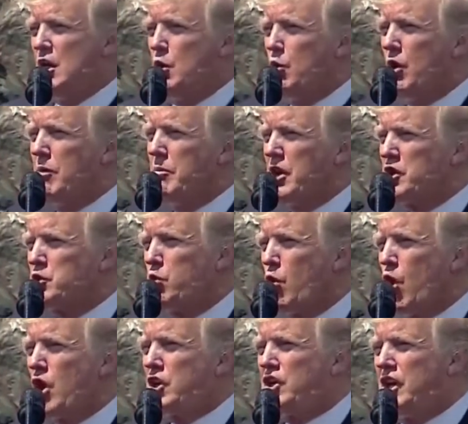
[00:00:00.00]
We must
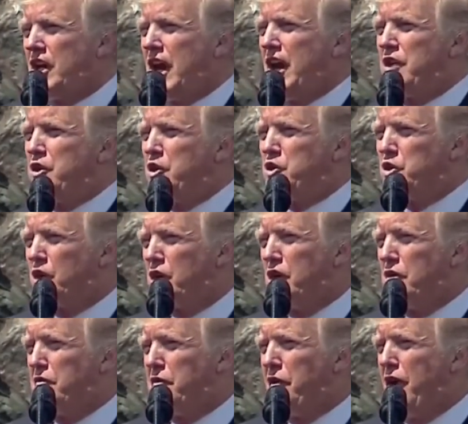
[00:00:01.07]
work together to
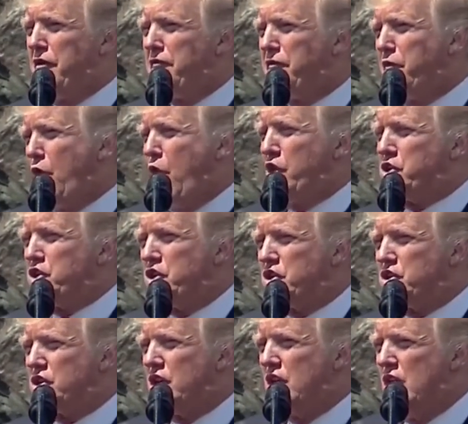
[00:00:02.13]
confront
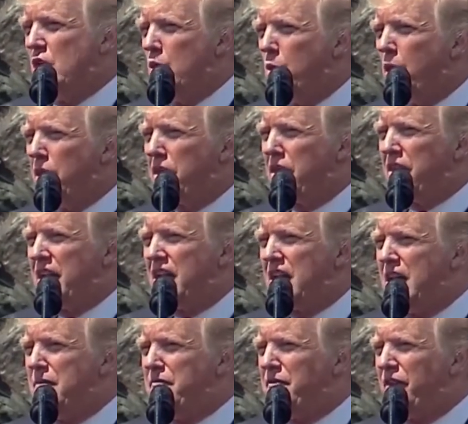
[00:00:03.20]
forces, whether they
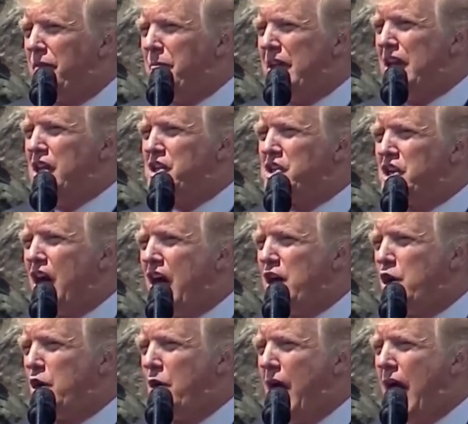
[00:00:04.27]
come from inside
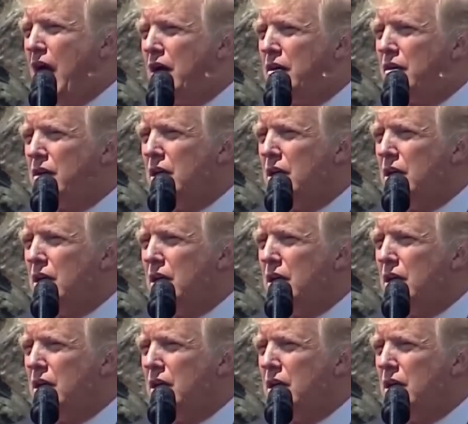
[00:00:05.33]
or out,